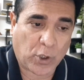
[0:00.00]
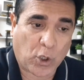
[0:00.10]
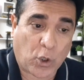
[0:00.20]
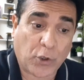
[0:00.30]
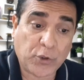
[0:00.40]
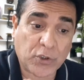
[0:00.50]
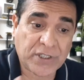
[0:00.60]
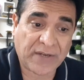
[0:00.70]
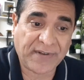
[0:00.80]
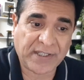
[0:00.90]
on your
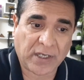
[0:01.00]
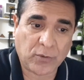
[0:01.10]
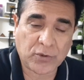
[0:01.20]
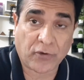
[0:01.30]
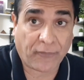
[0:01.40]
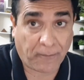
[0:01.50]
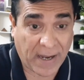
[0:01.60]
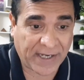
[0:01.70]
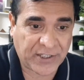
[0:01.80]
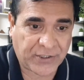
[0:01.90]
7th house of
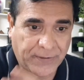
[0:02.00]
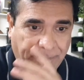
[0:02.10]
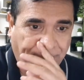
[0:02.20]
marriage